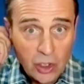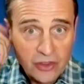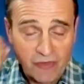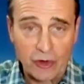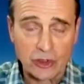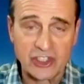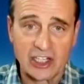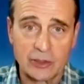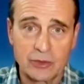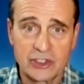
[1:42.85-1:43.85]
The first
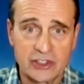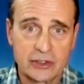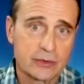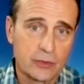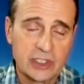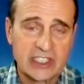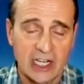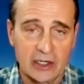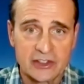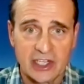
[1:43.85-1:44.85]
section we
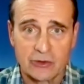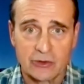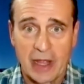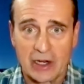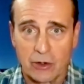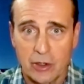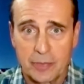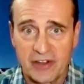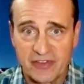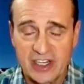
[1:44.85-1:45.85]
titled "Central Banker
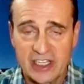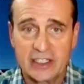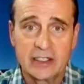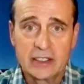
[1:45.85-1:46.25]
Epiphanies,"